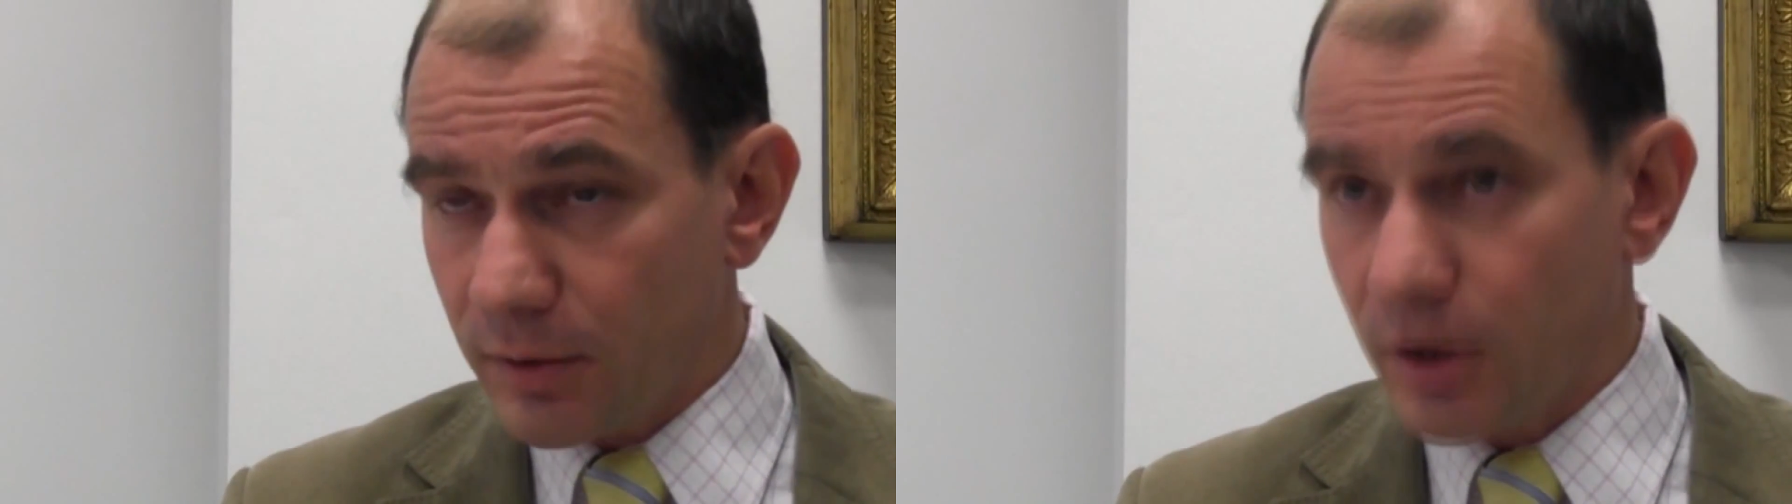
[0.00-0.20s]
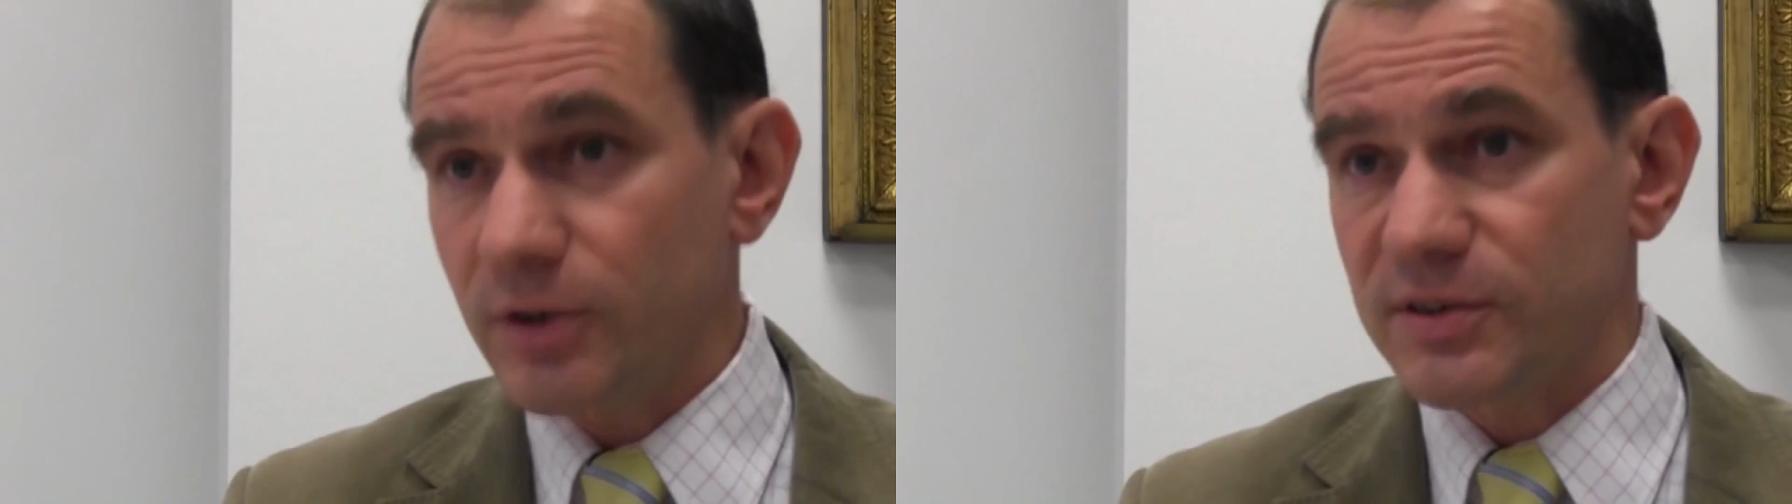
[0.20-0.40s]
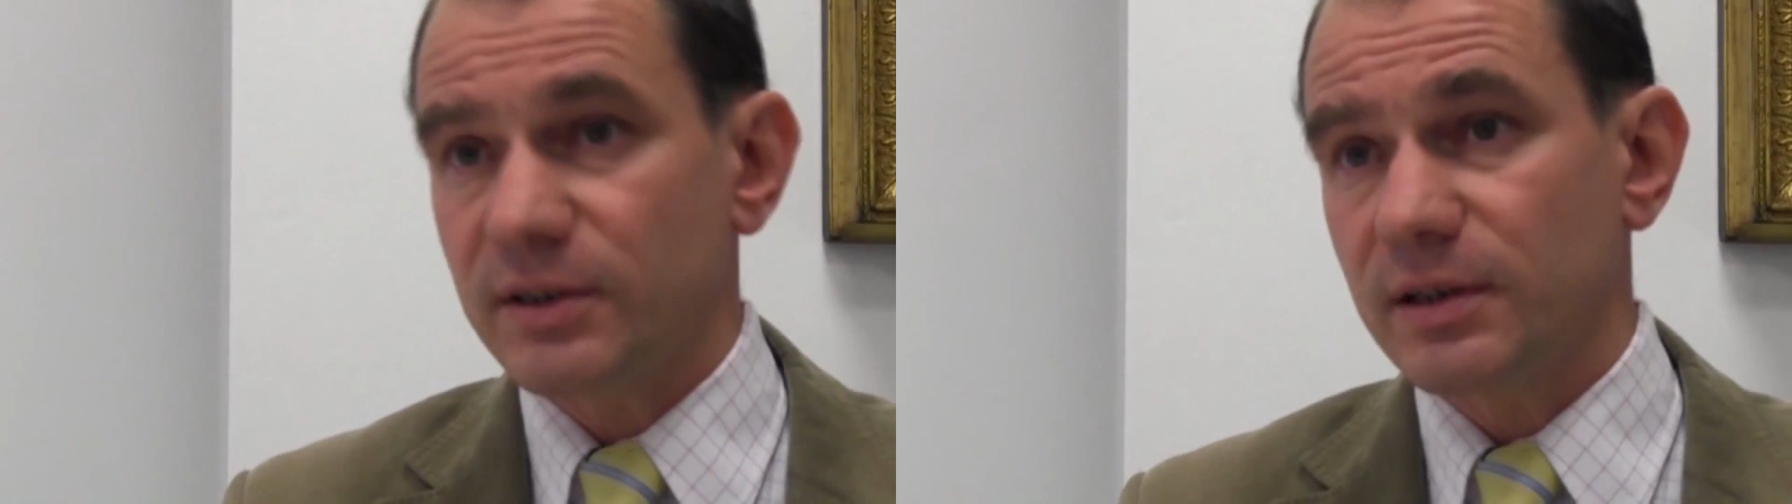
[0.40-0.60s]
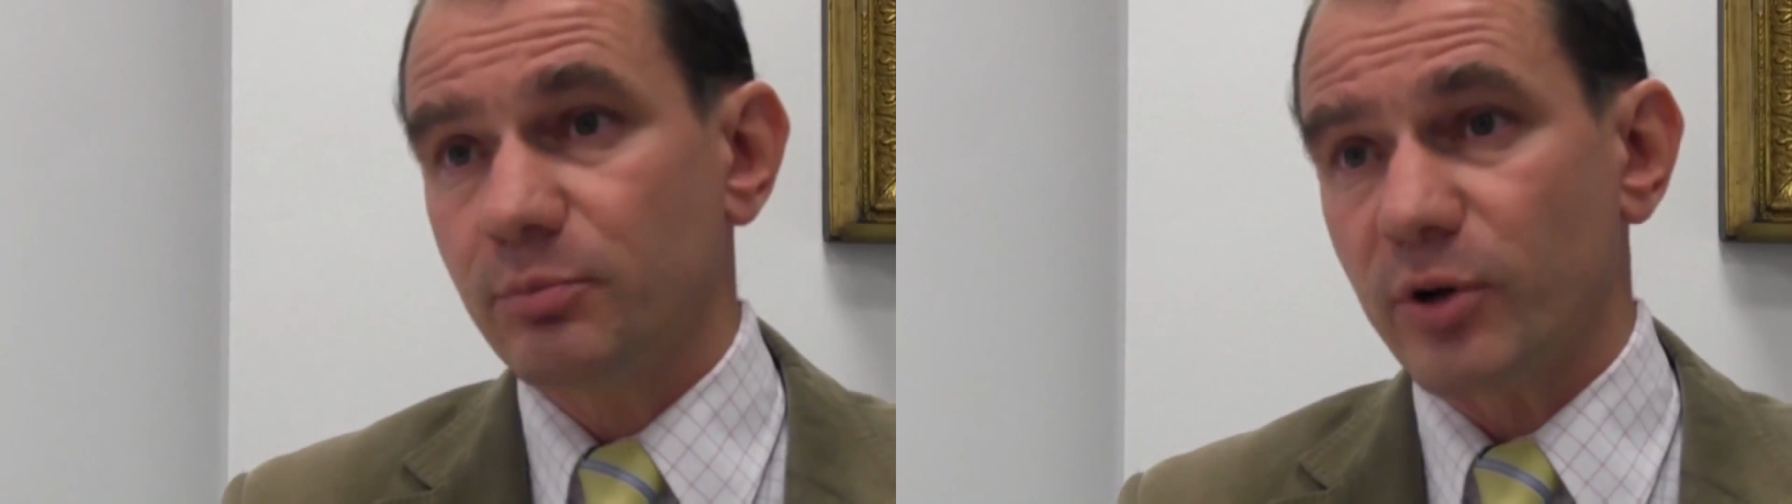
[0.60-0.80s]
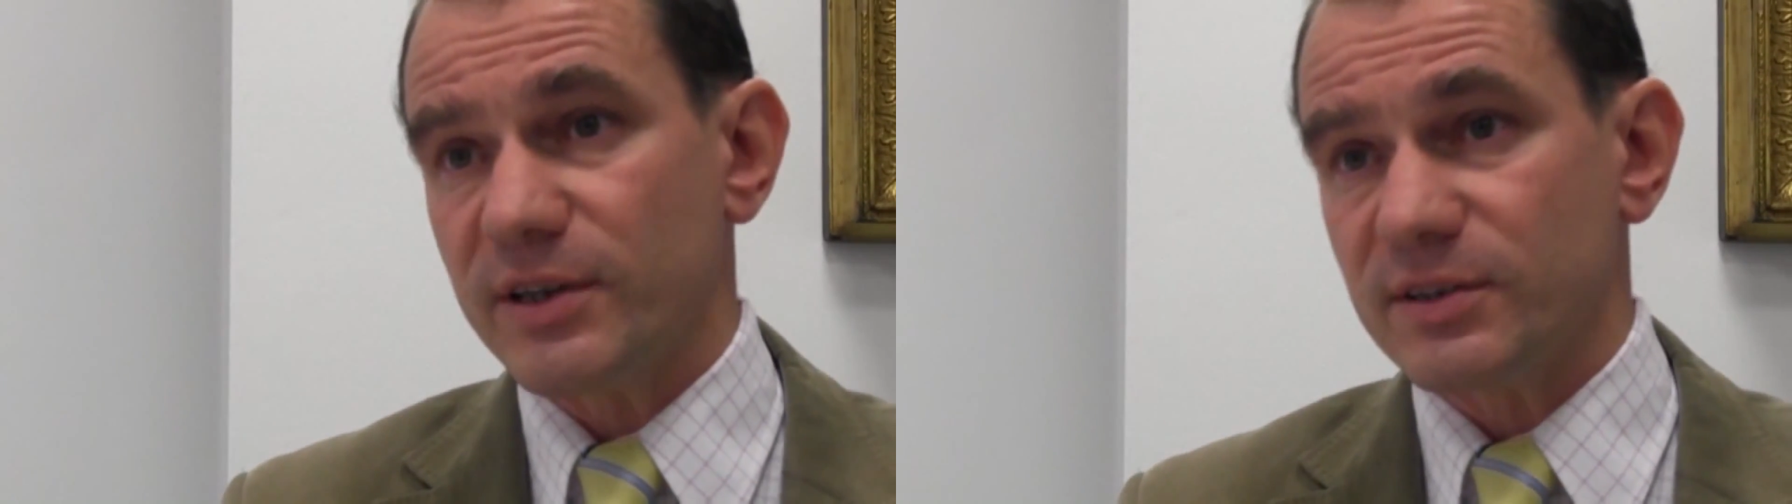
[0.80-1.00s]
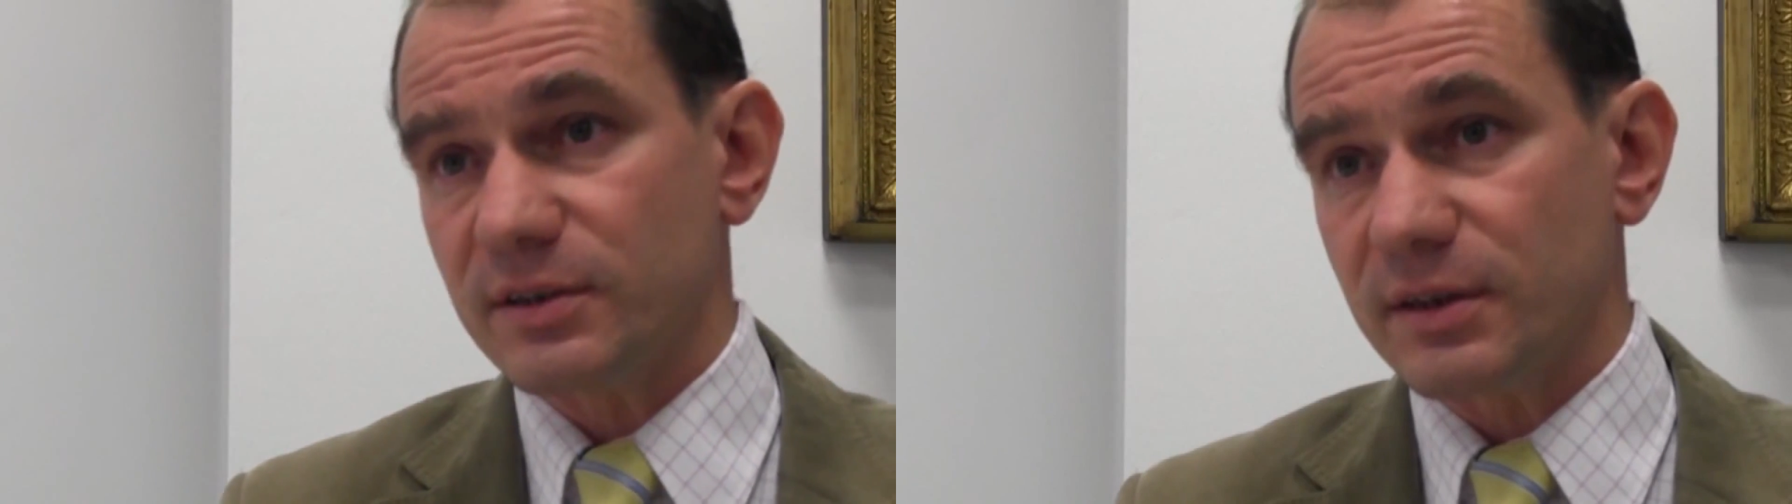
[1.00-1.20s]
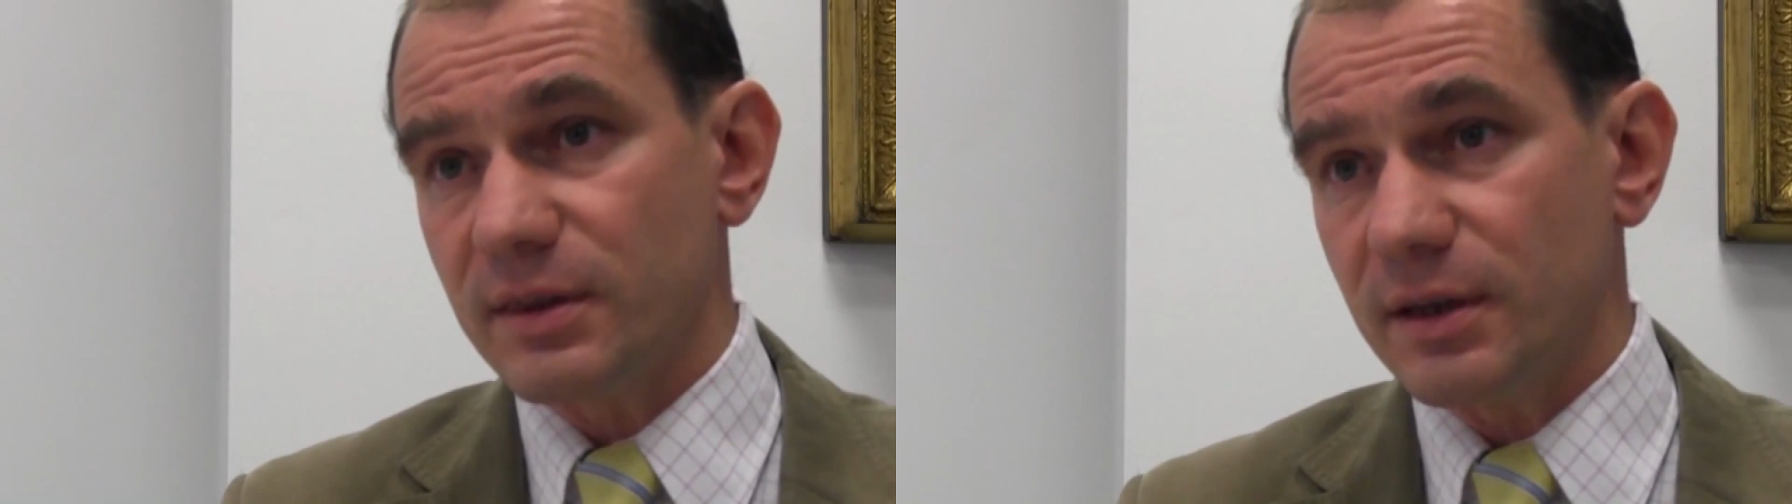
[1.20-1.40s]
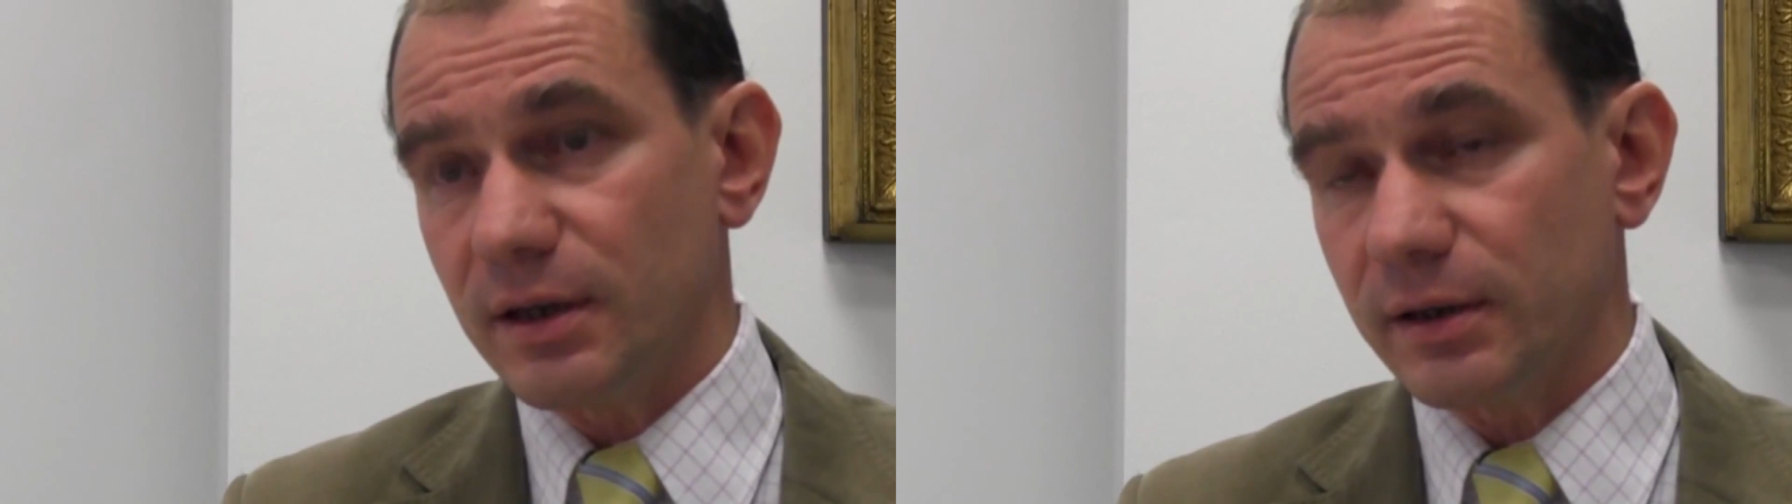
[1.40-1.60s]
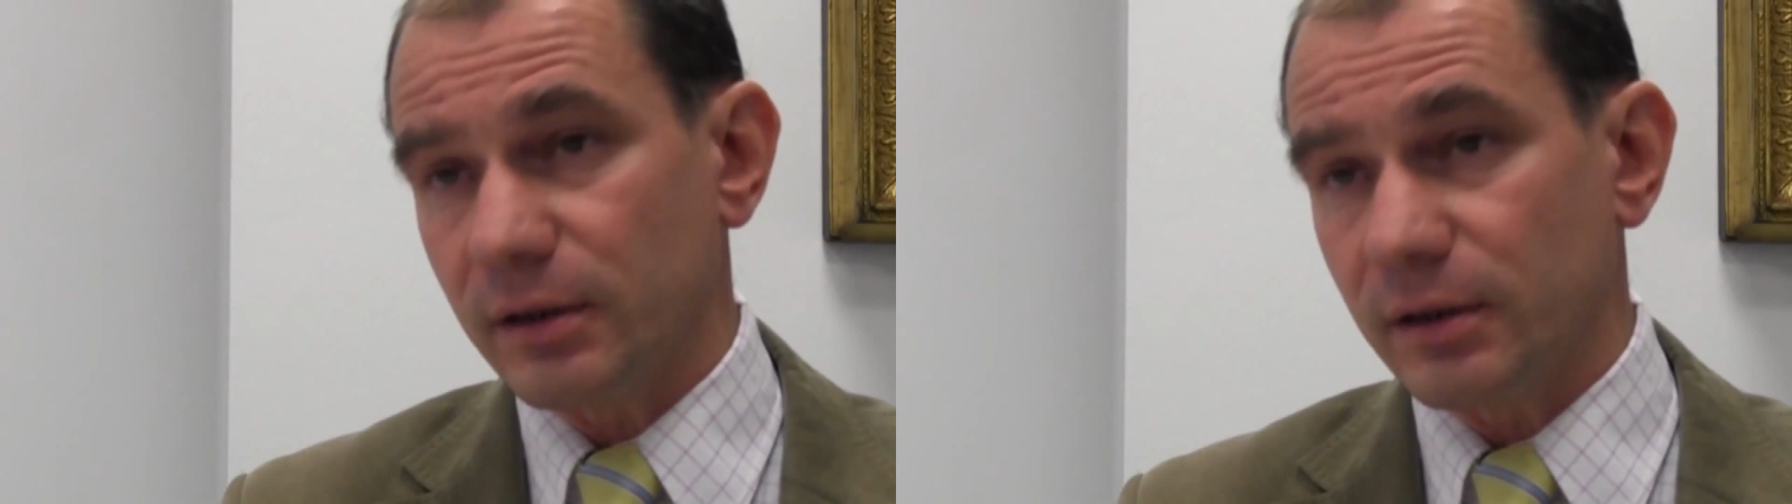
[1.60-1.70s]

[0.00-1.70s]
constantly present at the